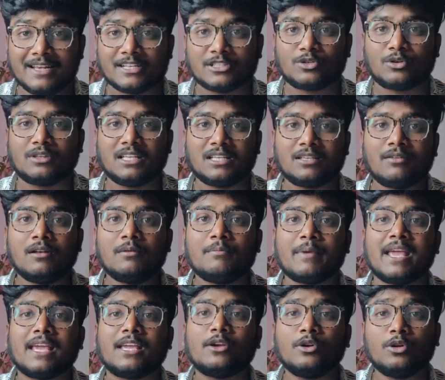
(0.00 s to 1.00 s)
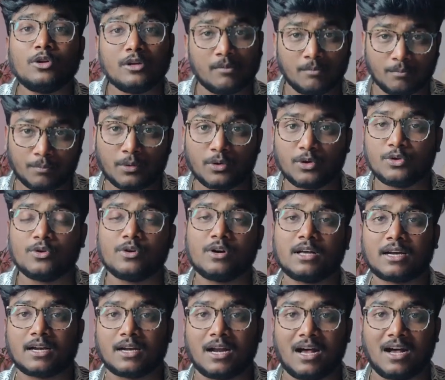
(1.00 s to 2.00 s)
So this will make you to improve
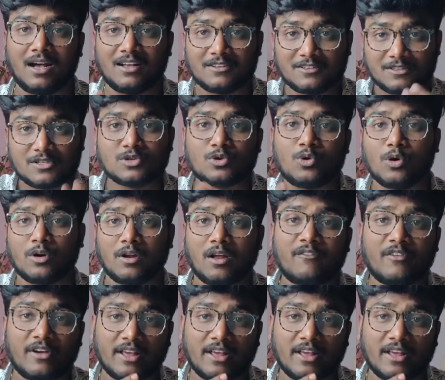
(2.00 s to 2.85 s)
your score.